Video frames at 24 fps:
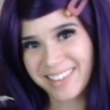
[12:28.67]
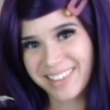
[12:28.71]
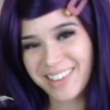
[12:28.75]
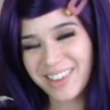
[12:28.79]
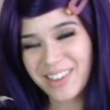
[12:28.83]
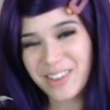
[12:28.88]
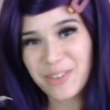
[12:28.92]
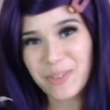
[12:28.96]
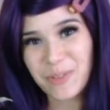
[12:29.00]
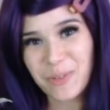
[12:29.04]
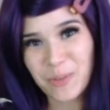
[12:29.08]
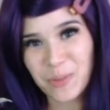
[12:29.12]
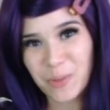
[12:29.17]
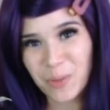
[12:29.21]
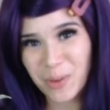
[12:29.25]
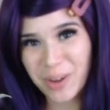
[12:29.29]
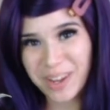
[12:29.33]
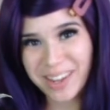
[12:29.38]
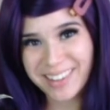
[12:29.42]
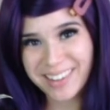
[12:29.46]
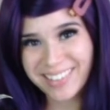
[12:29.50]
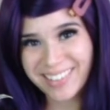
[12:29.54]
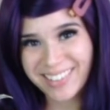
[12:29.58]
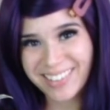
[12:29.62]
is
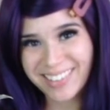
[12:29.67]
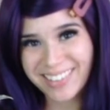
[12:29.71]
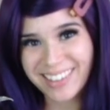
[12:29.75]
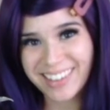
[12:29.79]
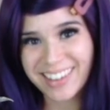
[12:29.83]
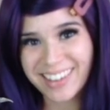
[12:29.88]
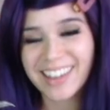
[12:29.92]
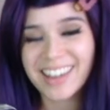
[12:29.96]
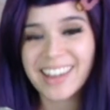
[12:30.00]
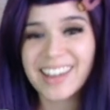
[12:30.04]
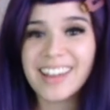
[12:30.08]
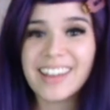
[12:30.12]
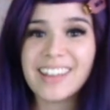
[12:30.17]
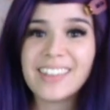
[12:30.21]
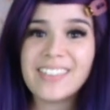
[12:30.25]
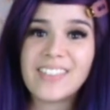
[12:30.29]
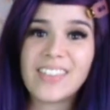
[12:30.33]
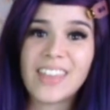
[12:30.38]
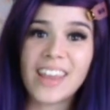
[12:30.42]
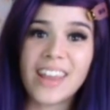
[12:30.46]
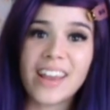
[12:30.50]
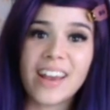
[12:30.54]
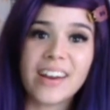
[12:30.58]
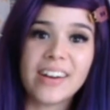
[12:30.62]
Frisk.
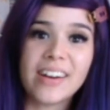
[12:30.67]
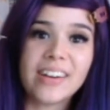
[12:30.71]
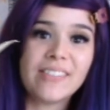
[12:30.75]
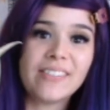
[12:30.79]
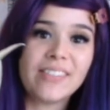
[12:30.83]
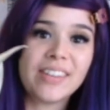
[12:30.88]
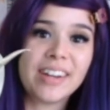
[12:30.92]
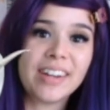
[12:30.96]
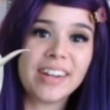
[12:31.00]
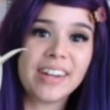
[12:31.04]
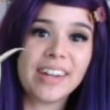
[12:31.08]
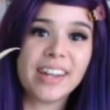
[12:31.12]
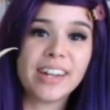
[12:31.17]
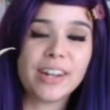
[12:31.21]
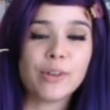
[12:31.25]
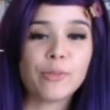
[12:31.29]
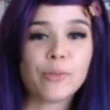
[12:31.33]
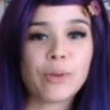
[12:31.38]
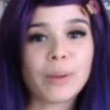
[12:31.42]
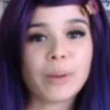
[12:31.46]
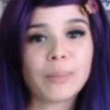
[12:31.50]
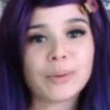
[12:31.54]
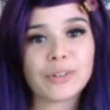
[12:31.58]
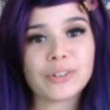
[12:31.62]
They are a variegated
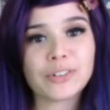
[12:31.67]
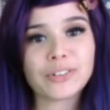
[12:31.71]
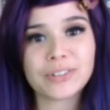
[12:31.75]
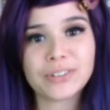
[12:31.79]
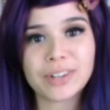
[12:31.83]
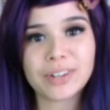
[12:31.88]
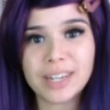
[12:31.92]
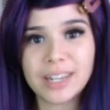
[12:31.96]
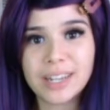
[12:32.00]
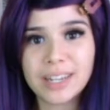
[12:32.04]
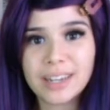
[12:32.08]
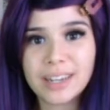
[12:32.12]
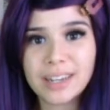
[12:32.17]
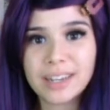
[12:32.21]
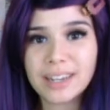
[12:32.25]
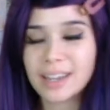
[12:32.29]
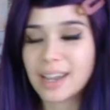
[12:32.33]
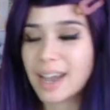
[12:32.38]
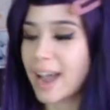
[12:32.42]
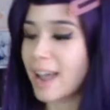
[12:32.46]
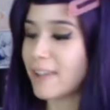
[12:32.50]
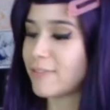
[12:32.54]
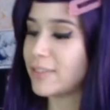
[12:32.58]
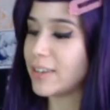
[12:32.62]
rubber tree.
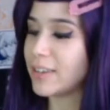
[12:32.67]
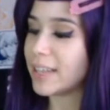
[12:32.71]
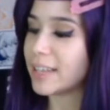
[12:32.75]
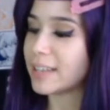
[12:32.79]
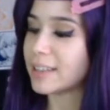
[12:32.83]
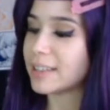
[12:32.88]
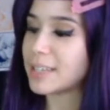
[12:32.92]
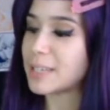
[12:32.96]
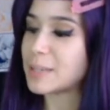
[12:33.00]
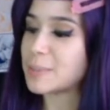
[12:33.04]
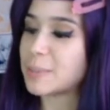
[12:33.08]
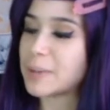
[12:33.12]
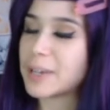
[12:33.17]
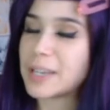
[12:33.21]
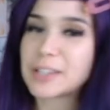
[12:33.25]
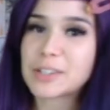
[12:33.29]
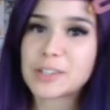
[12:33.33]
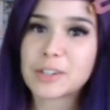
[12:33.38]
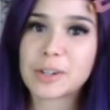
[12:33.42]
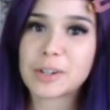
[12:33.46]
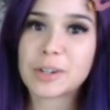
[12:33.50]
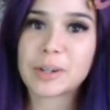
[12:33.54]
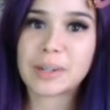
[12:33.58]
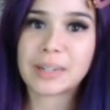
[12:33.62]
I feel like these plants
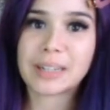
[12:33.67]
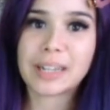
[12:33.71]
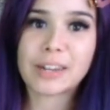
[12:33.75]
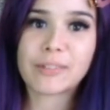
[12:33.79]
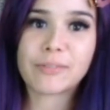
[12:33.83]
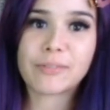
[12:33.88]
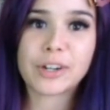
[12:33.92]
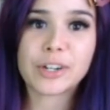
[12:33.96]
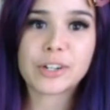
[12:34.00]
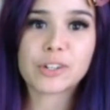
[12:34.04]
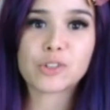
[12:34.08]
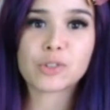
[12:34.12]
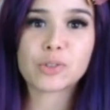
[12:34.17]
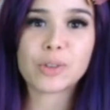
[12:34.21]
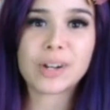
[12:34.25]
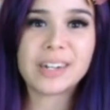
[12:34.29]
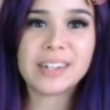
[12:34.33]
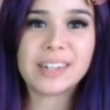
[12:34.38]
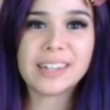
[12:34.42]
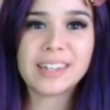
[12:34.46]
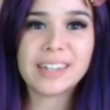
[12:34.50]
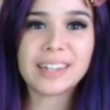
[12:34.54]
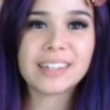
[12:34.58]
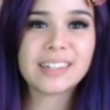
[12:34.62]
are like very
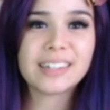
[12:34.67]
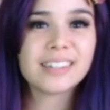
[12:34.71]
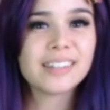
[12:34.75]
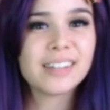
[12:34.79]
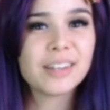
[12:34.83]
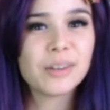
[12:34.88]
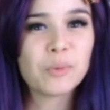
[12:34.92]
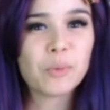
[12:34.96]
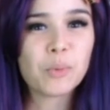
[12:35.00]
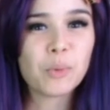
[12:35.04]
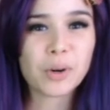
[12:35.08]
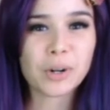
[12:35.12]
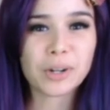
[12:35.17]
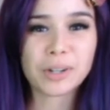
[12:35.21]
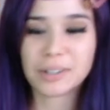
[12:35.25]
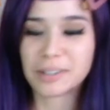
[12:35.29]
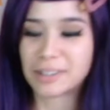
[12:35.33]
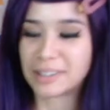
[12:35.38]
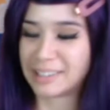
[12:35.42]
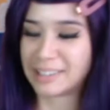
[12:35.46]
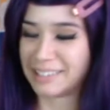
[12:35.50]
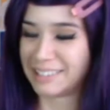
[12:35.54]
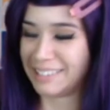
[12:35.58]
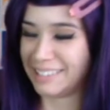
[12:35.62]
trendy. At least they were.
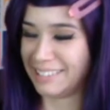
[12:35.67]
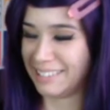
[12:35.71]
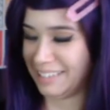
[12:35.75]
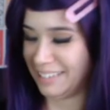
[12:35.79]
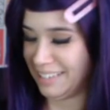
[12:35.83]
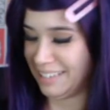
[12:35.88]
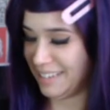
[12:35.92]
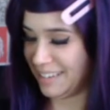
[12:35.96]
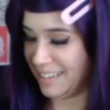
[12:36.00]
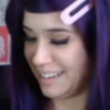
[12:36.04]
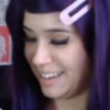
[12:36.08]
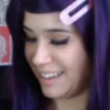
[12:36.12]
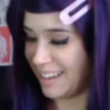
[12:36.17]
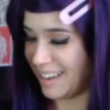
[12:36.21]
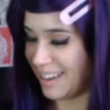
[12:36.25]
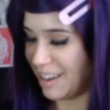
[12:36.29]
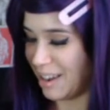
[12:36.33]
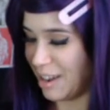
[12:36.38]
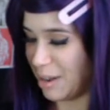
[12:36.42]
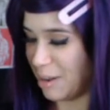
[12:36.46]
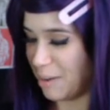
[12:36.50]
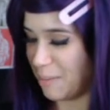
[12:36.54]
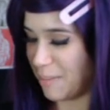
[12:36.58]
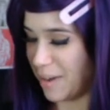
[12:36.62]

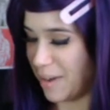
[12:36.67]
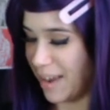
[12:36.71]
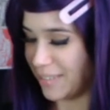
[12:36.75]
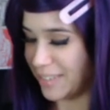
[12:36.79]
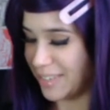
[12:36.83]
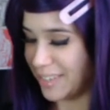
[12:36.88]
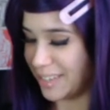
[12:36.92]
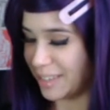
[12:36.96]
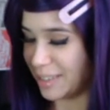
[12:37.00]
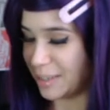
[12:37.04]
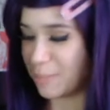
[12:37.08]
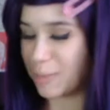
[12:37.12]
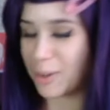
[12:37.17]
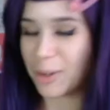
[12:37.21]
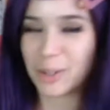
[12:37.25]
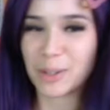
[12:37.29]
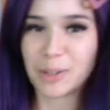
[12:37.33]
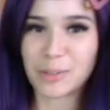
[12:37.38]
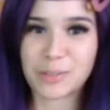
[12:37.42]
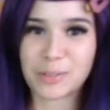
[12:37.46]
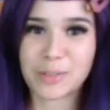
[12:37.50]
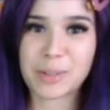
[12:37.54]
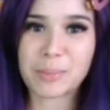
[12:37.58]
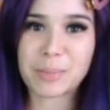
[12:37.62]
I see them all
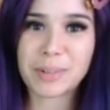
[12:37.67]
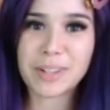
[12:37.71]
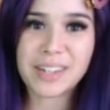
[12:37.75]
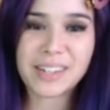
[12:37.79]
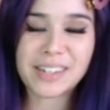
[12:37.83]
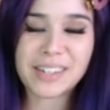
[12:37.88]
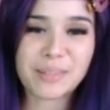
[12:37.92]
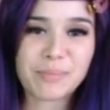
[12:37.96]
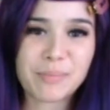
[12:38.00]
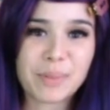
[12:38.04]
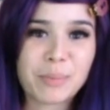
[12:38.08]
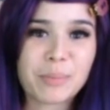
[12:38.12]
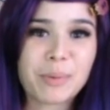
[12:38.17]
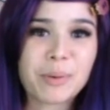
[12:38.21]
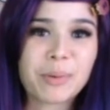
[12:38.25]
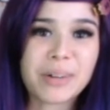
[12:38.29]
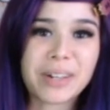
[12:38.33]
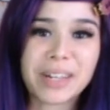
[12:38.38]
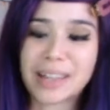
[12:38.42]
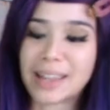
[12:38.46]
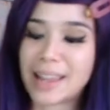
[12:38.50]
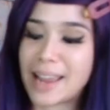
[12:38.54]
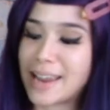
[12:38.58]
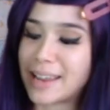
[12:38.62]
over the place and people
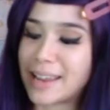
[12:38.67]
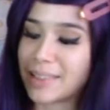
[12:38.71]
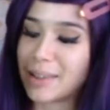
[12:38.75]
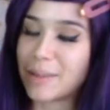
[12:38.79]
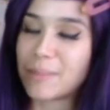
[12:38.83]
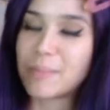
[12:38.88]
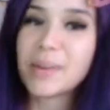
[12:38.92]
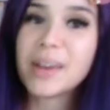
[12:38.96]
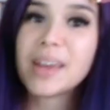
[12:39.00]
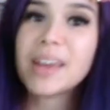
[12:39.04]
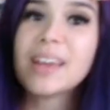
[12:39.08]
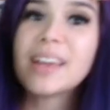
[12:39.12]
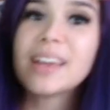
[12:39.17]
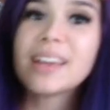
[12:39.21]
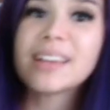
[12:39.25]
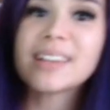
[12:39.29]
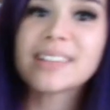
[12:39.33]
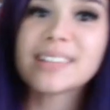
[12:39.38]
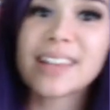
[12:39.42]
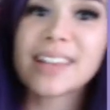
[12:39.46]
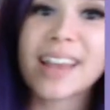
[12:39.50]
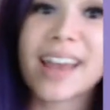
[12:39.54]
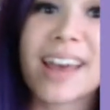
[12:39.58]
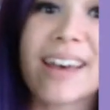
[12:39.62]
really like them
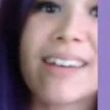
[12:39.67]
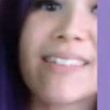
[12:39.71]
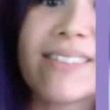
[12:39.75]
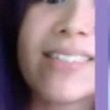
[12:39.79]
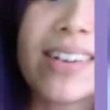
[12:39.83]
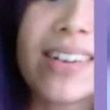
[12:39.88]
because they have